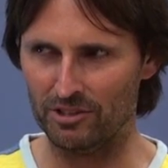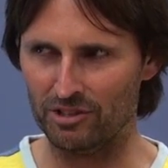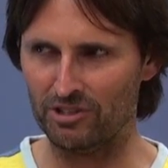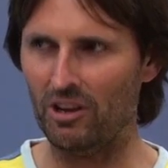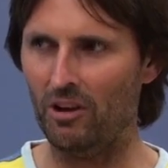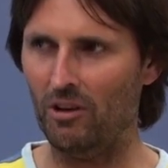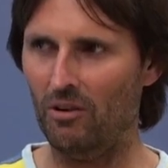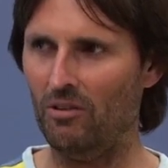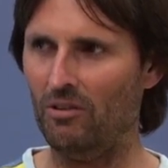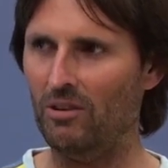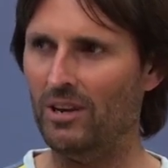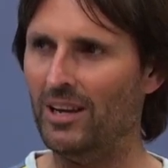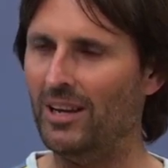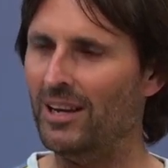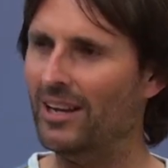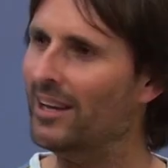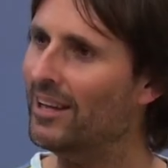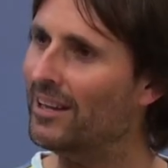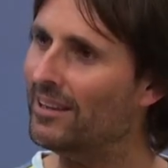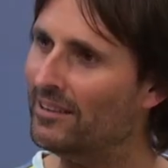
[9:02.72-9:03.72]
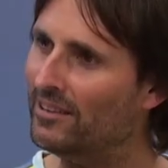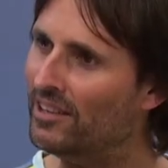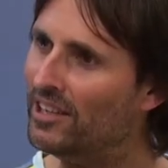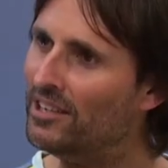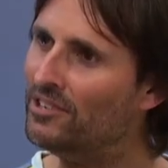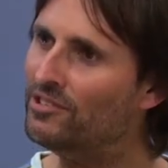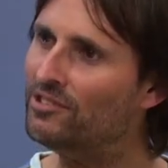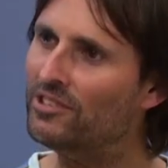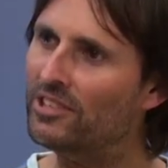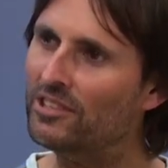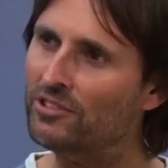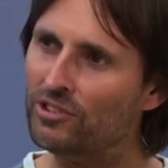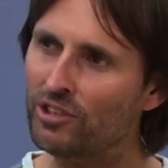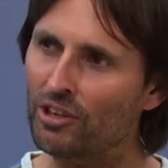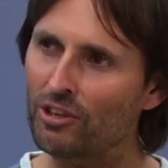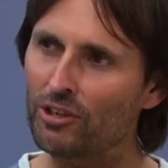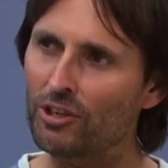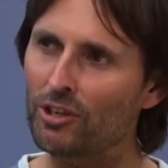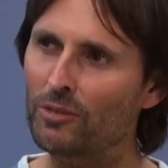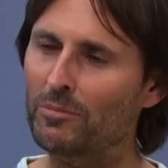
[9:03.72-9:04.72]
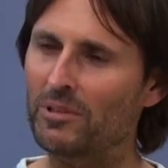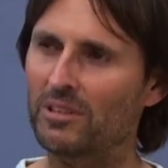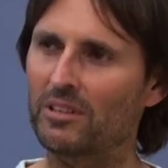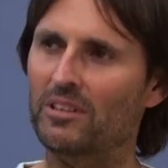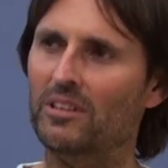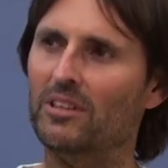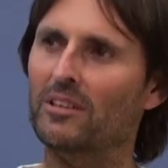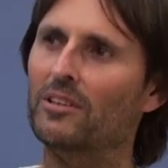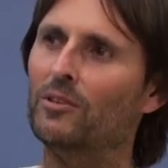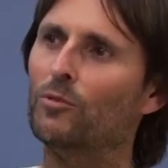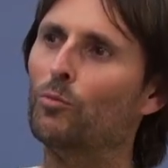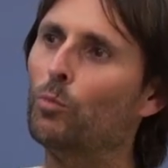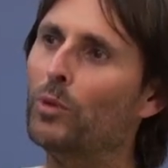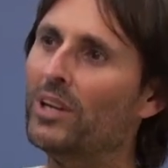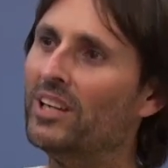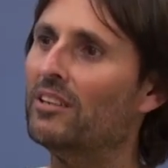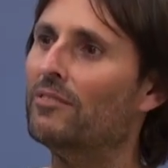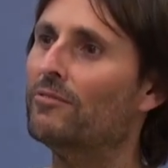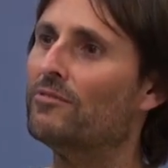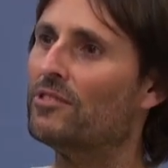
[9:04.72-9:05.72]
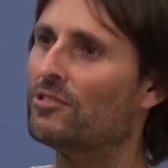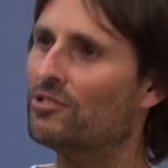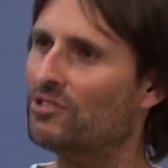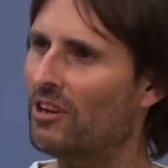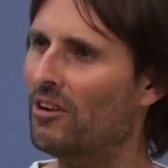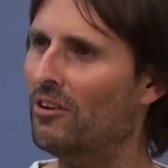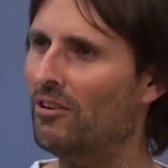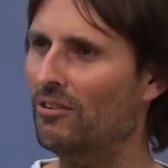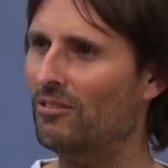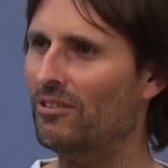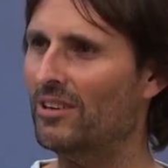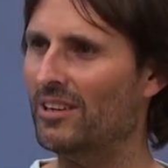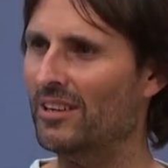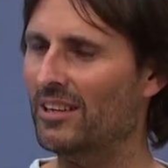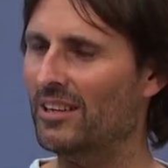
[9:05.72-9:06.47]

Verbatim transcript: of the soul. These determine the will of the soul.